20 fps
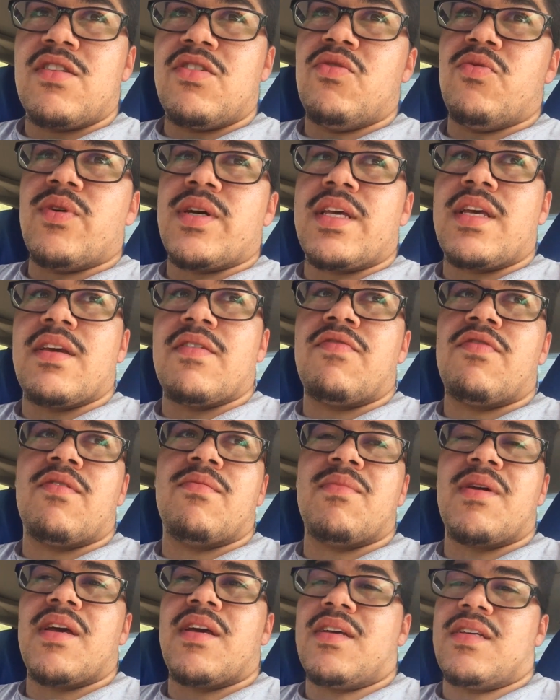you would get
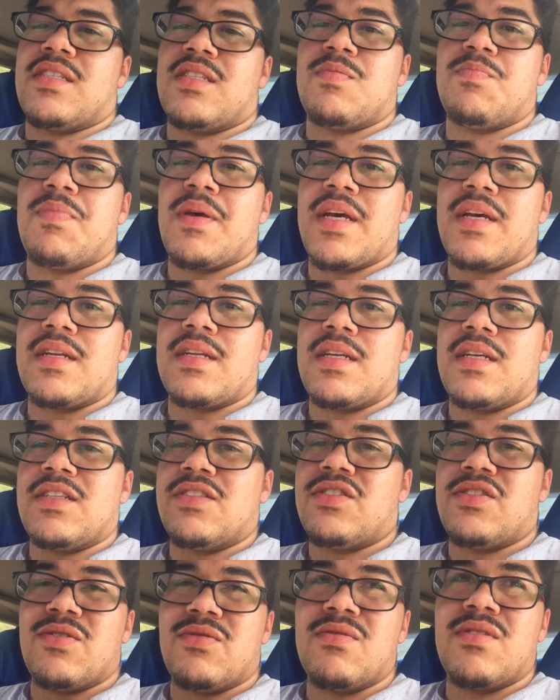from a Spec D
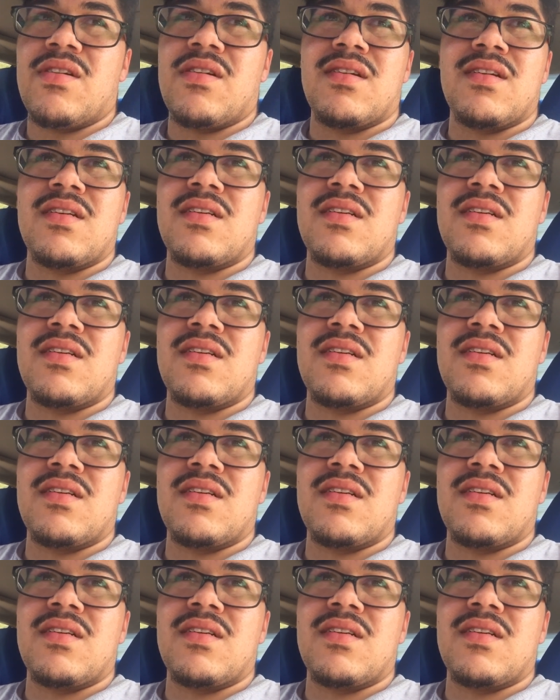tuning